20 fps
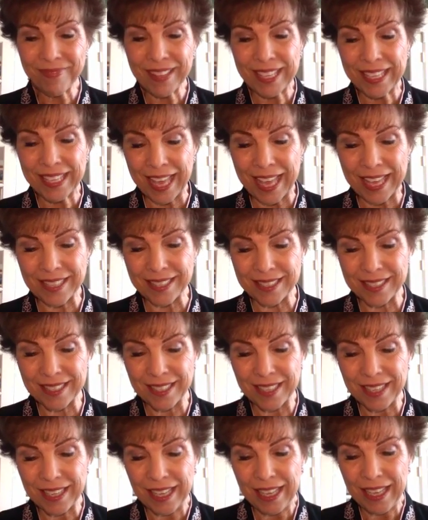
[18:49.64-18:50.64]
Yes.
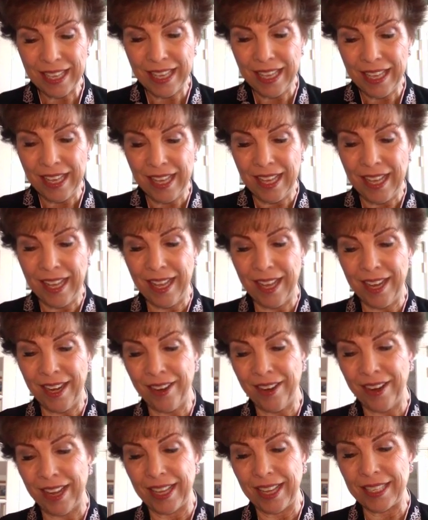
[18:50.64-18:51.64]

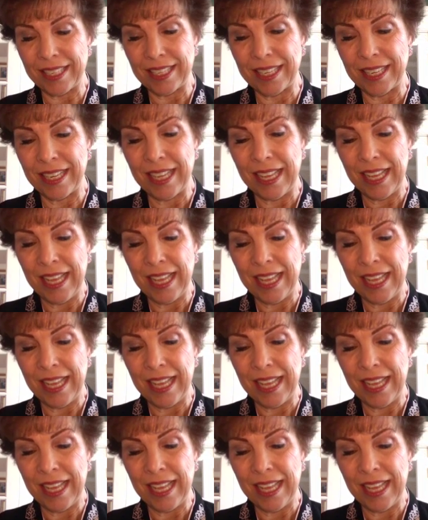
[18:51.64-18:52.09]
All right.